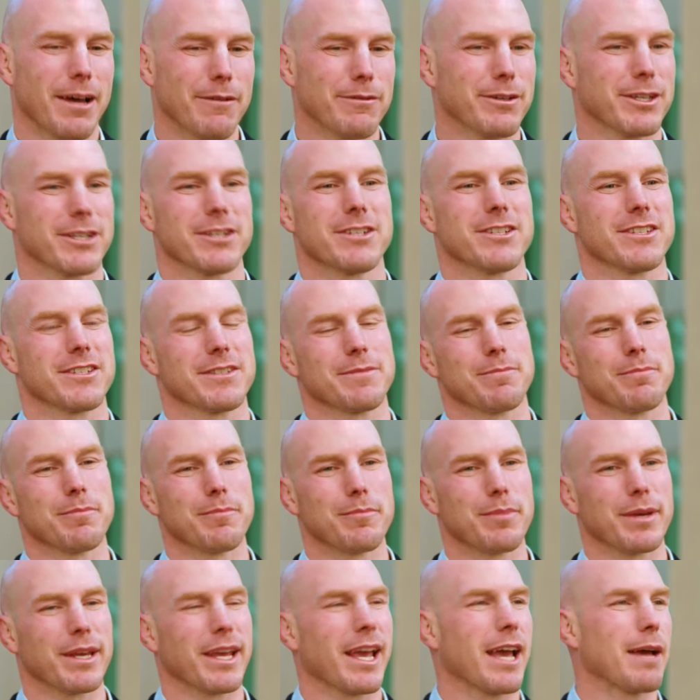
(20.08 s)
Loving just
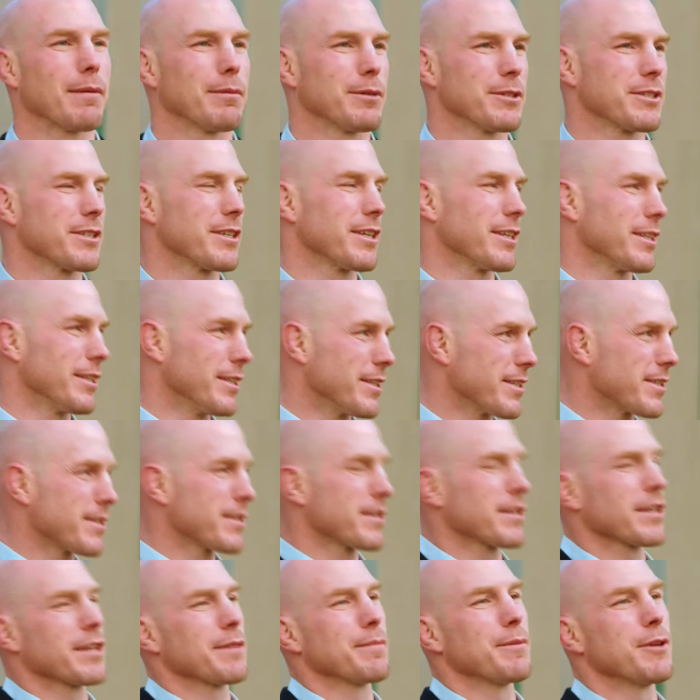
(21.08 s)
being able to
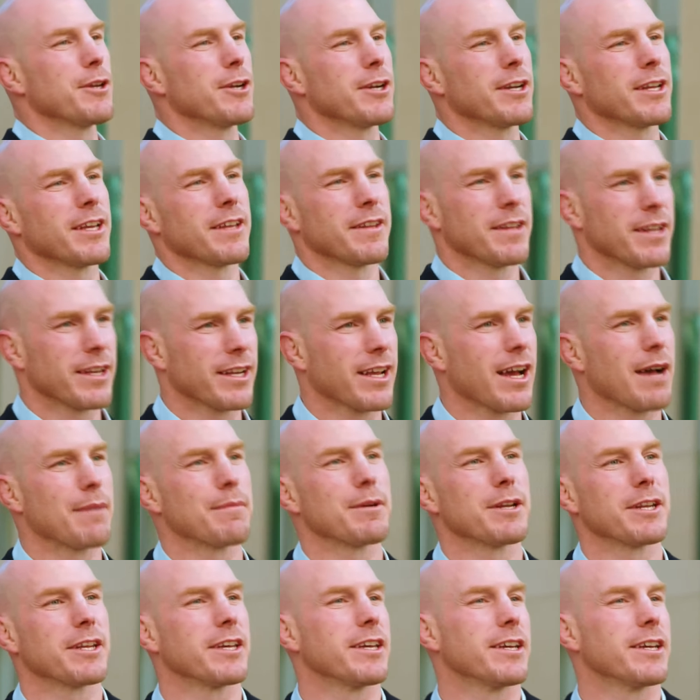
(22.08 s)
listen to the community and then come in